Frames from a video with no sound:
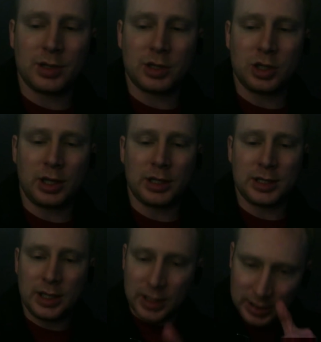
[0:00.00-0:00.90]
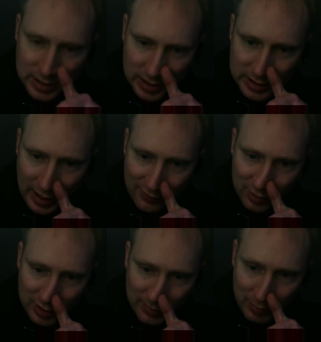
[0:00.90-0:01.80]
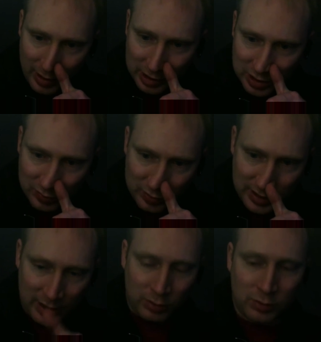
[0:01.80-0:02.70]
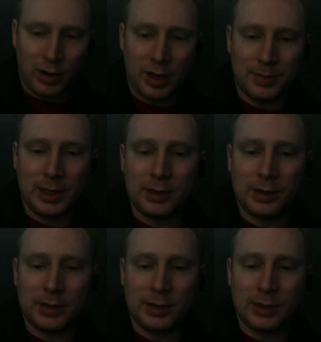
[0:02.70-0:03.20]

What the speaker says: she could see that Zin's ivory complexion was now grimy.